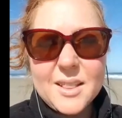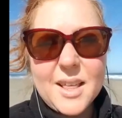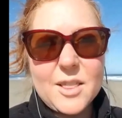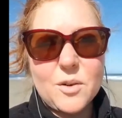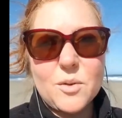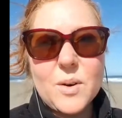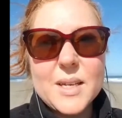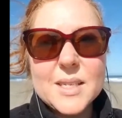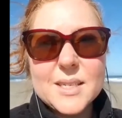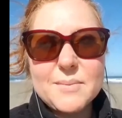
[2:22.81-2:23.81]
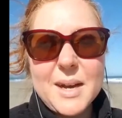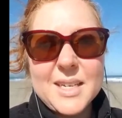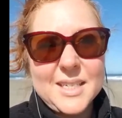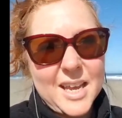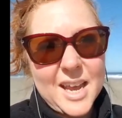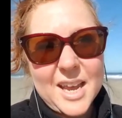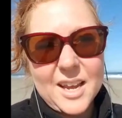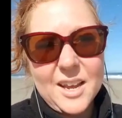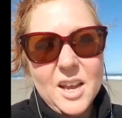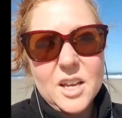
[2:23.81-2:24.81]
that the rest of my
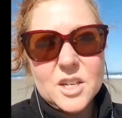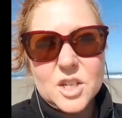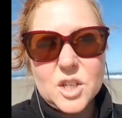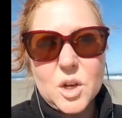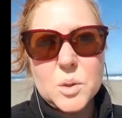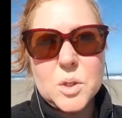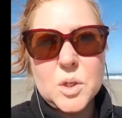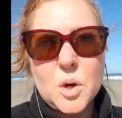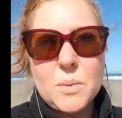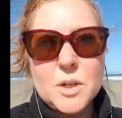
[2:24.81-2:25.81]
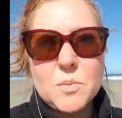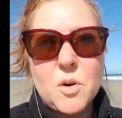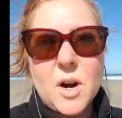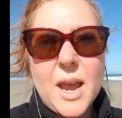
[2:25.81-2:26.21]
day just goes so much more.